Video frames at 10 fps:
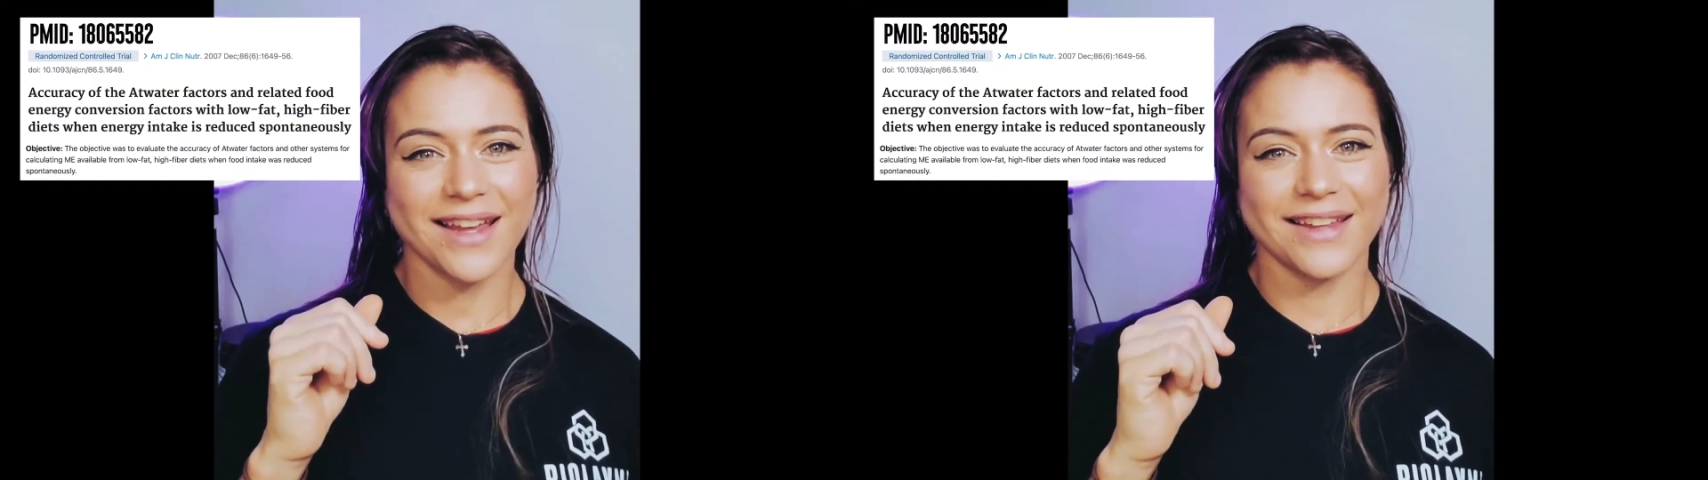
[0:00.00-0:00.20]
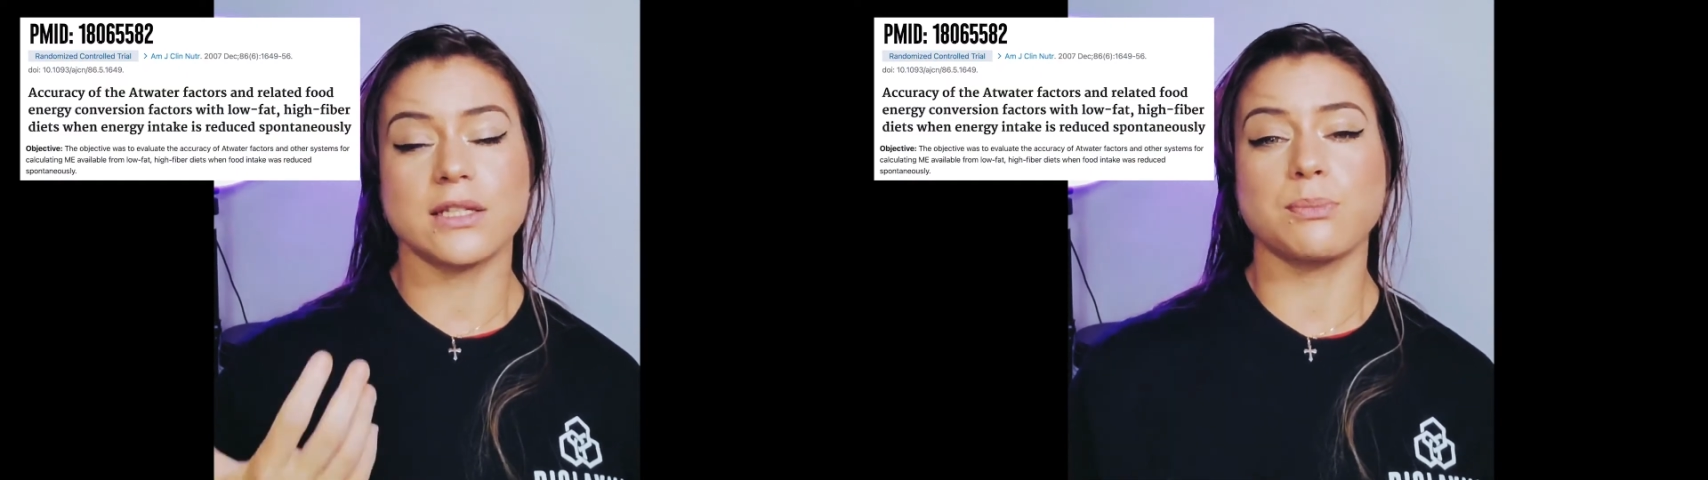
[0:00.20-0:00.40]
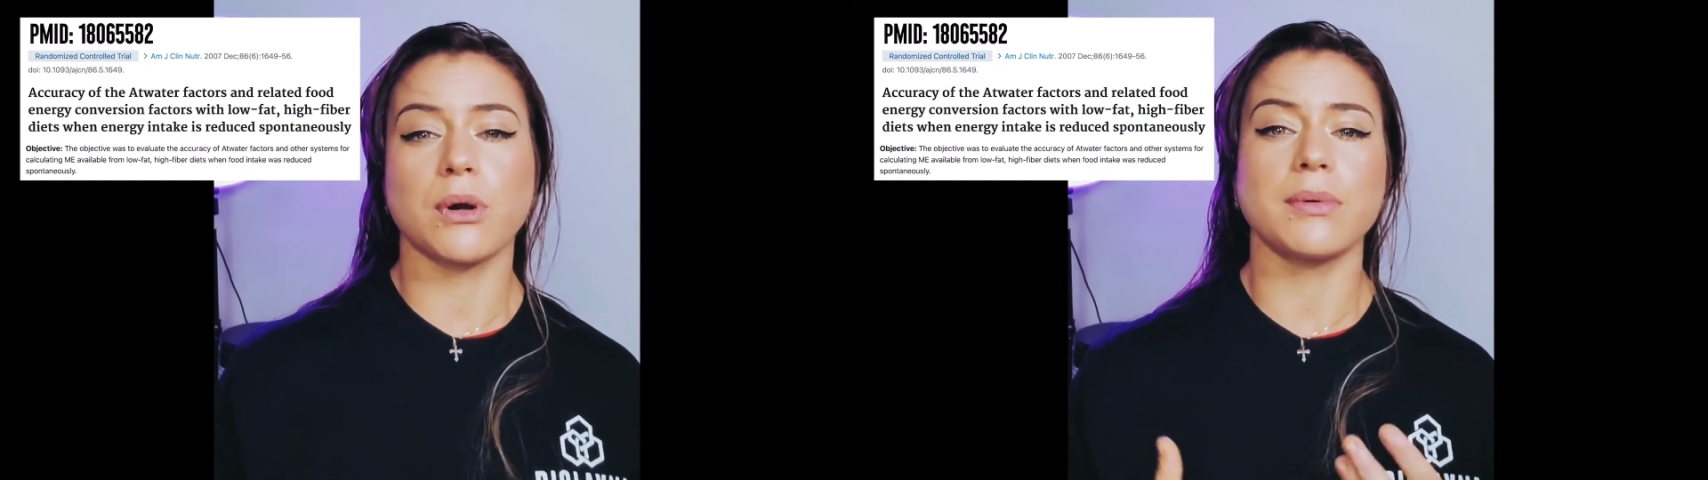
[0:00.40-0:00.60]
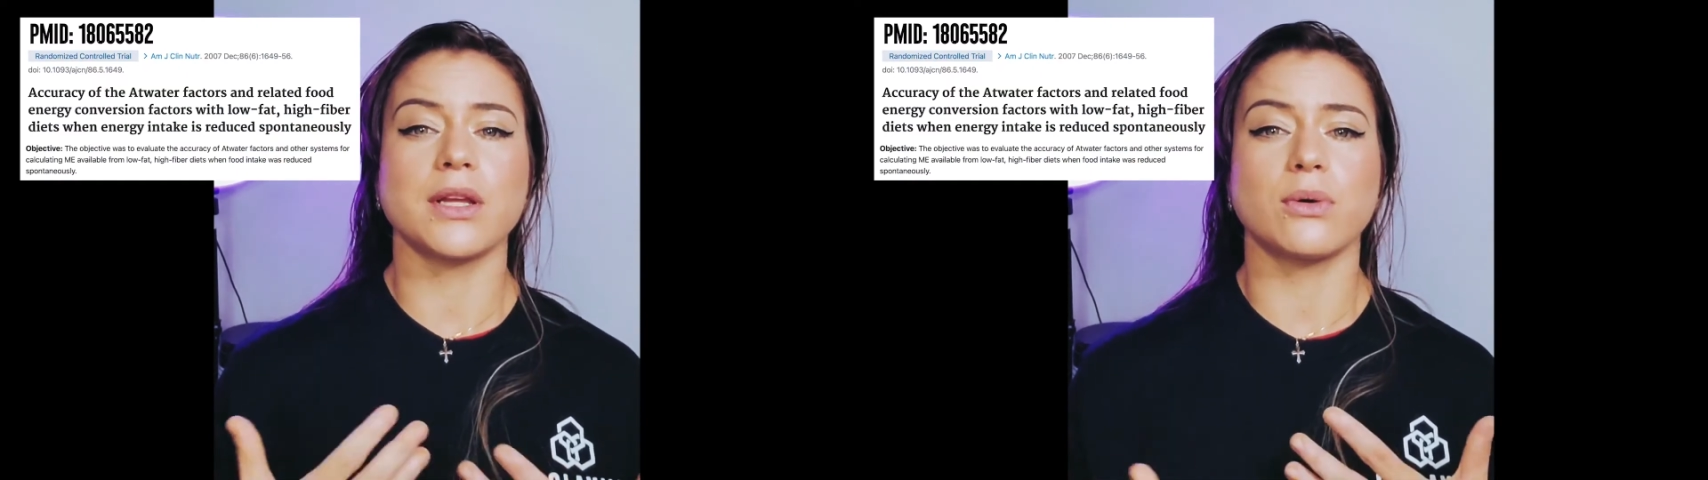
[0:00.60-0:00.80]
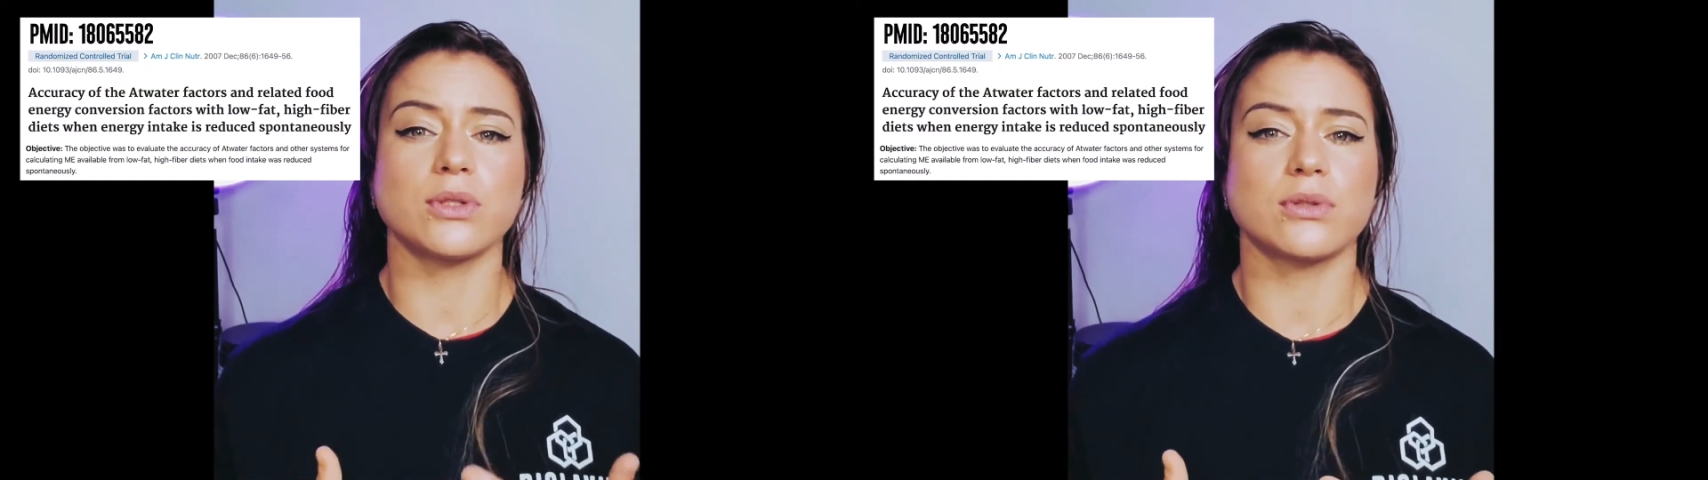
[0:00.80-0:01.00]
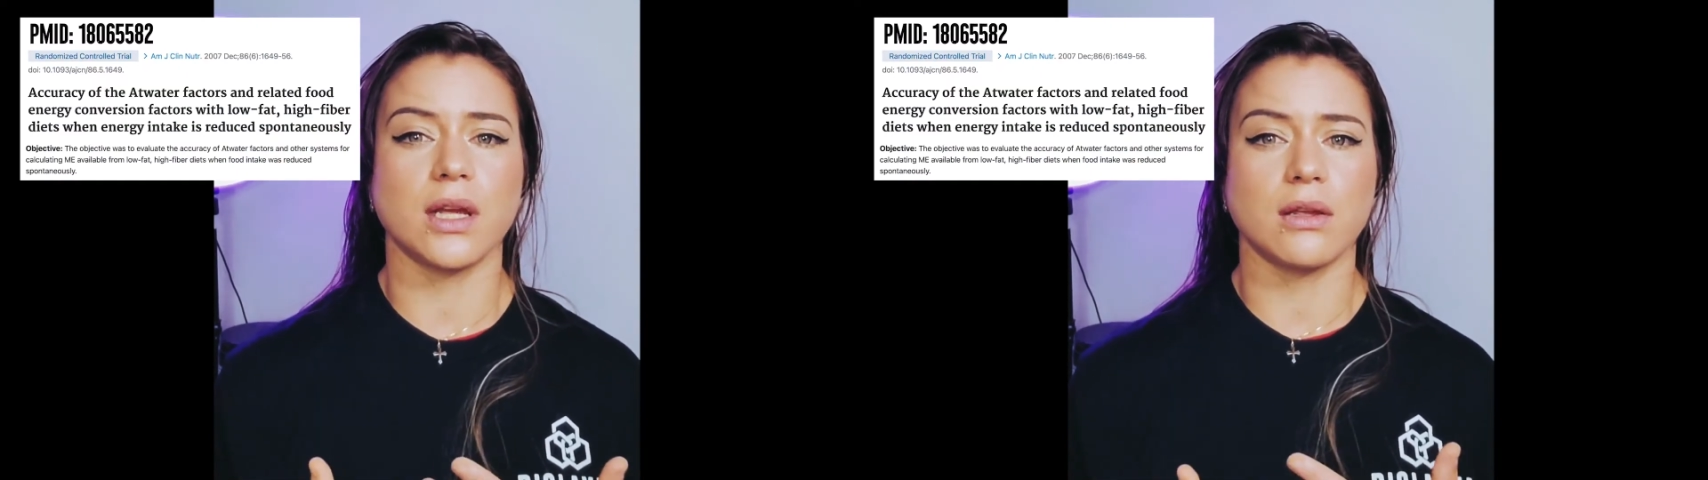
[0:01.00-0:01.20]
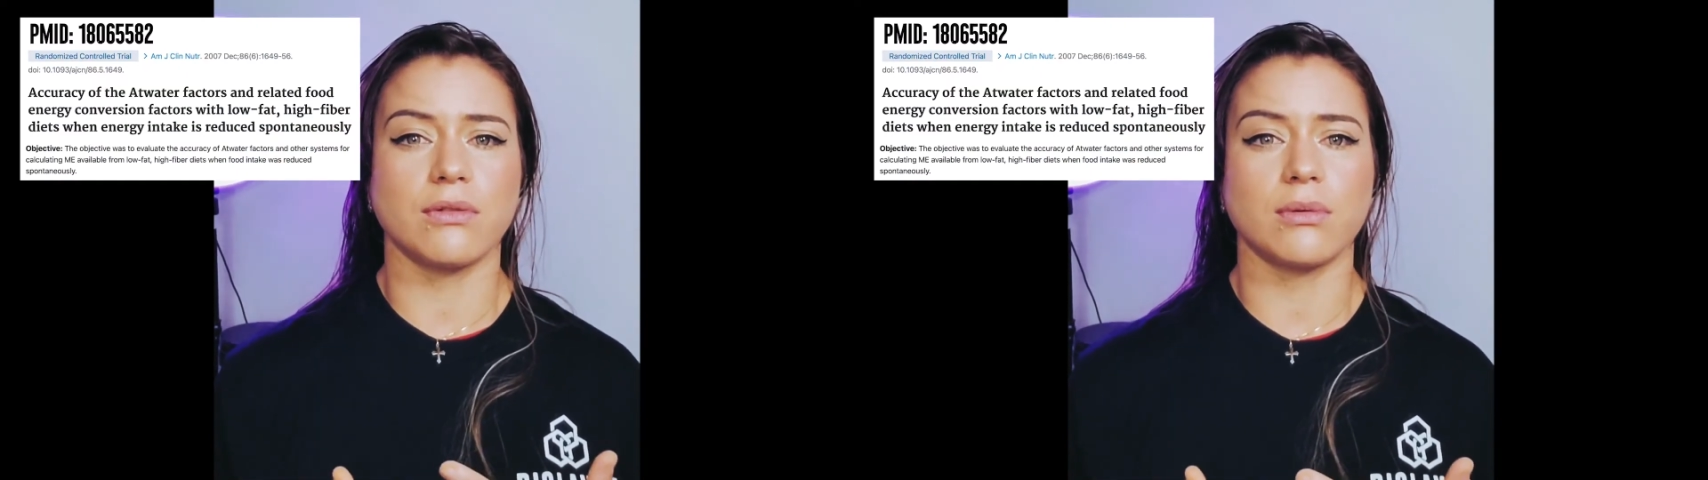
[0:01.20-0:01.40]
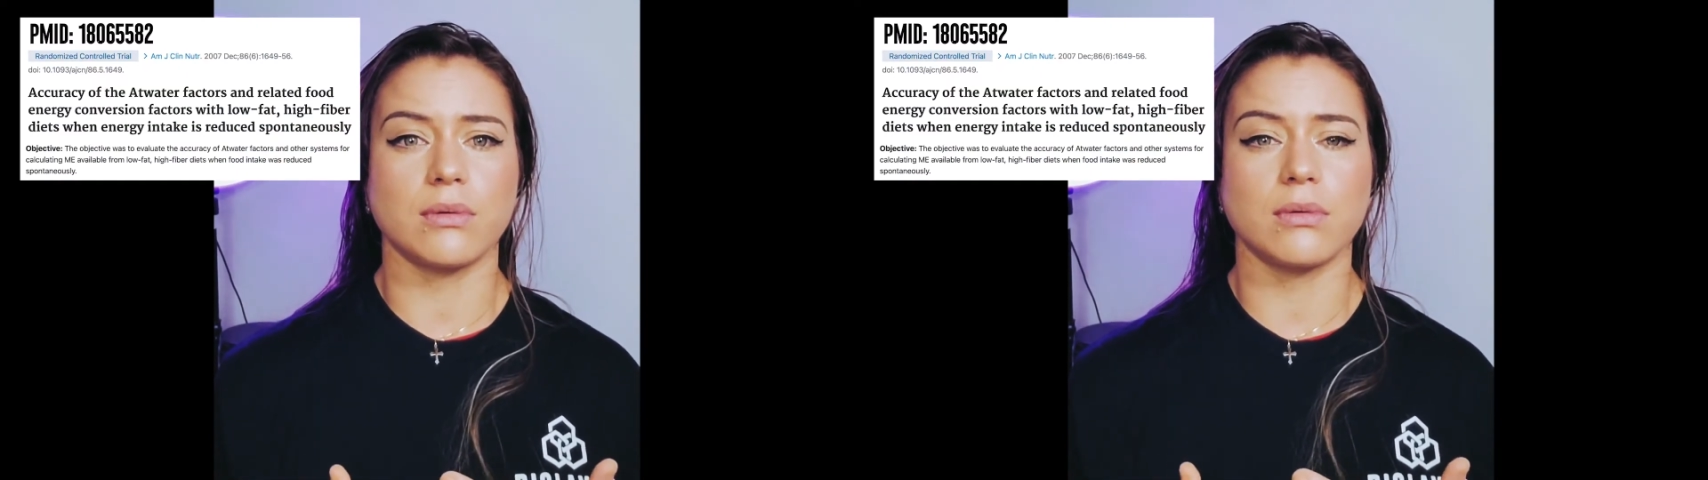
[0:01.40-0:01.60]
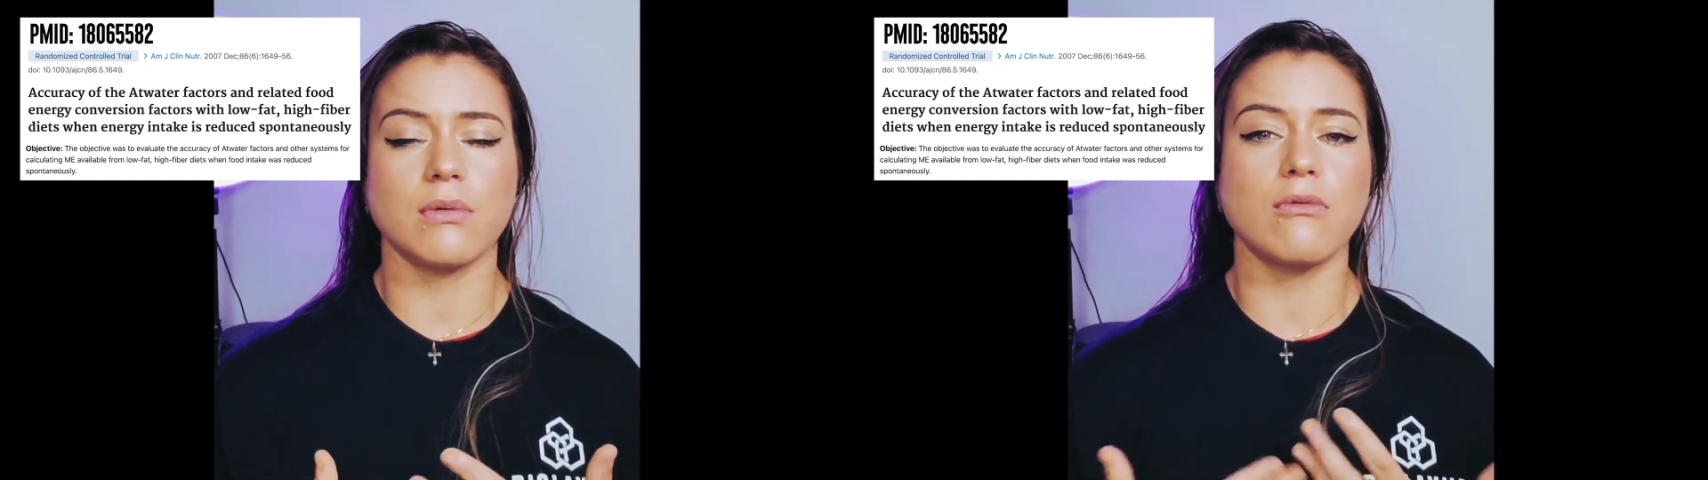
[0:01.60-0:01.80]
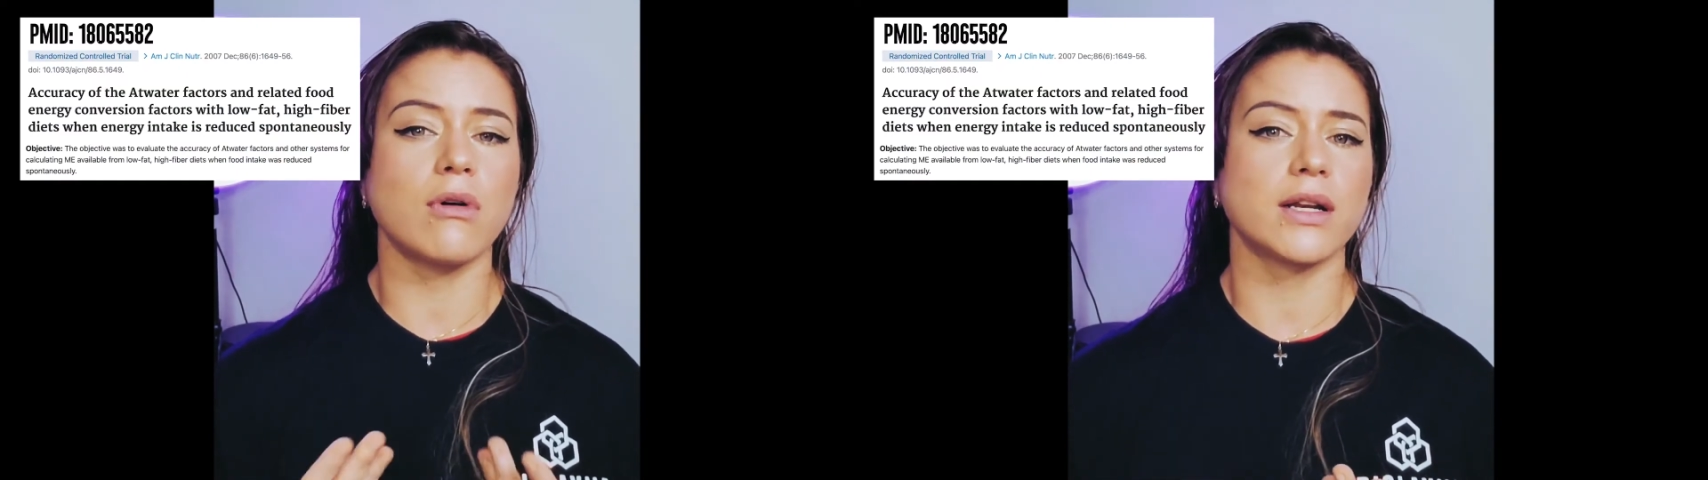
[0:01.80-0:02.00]
is probably going to take you through
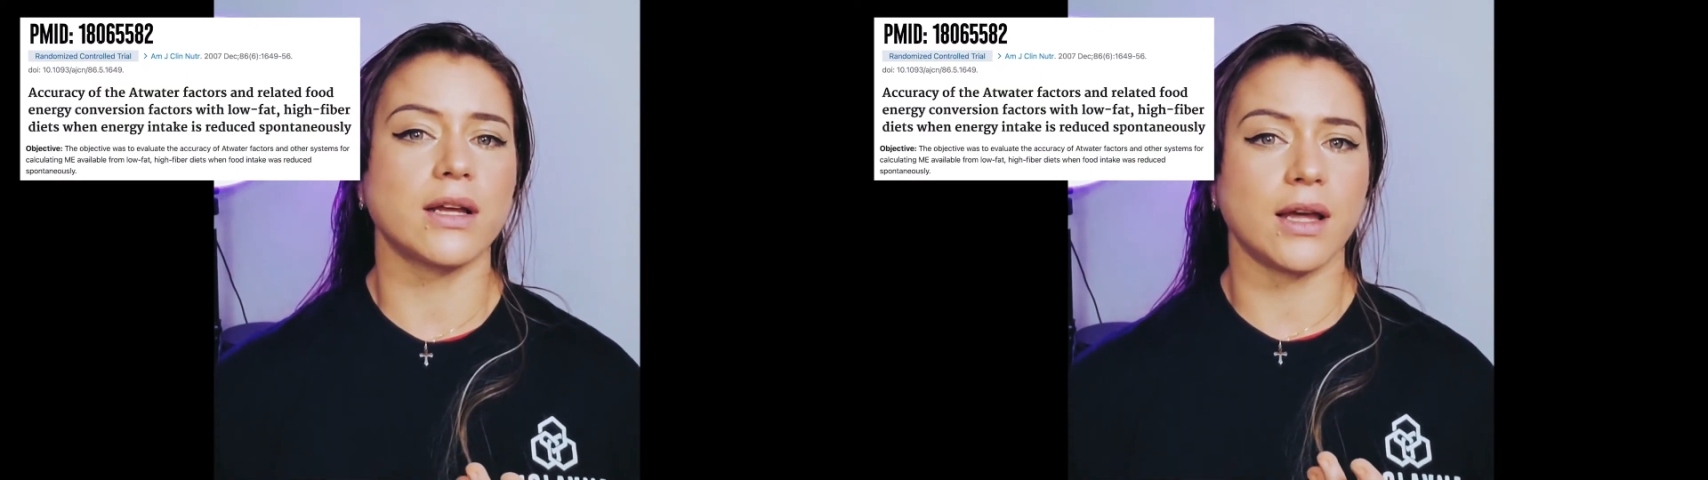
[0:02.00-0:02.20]
what